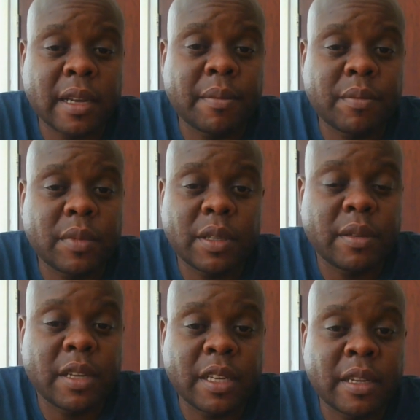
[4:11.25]

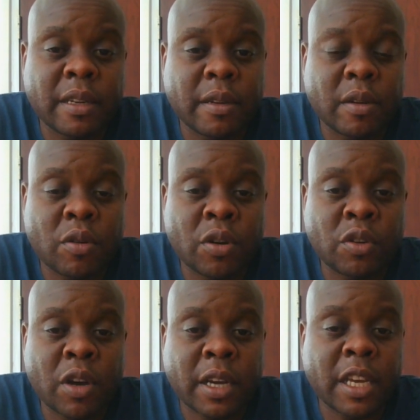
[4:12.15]

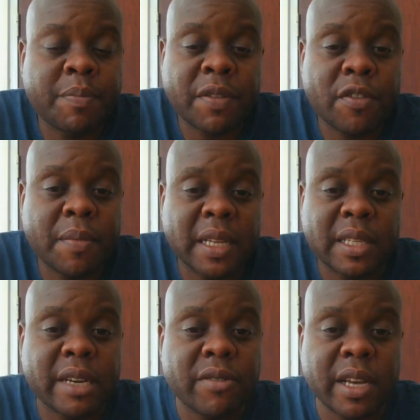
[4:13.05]
on your key
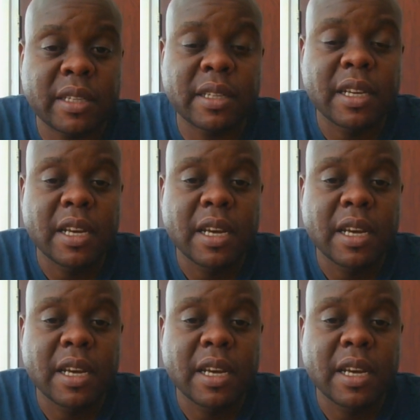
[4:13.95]
performance areas.